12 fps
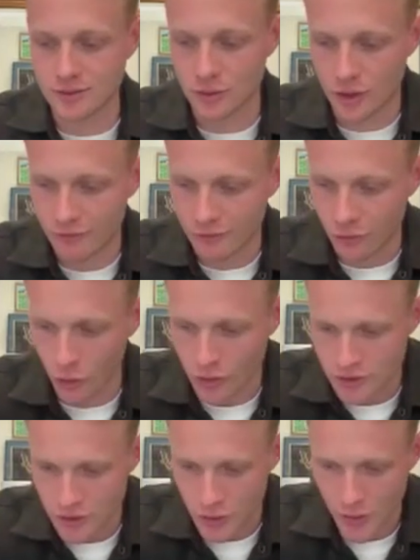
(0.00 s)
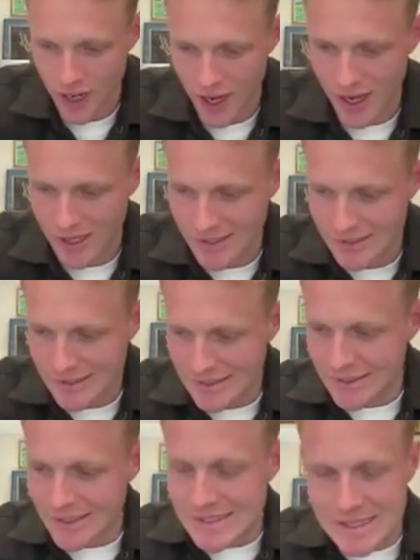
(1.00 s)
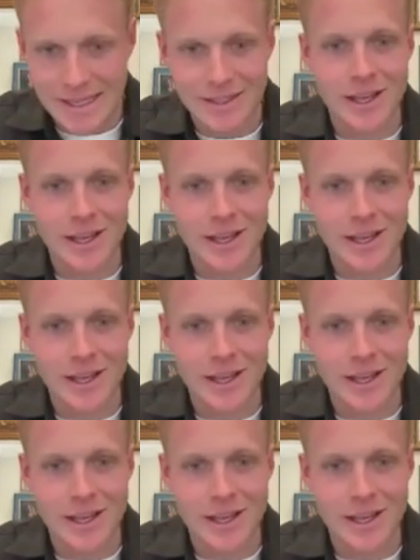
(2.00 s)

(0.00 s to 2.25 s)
Looking forward to seeing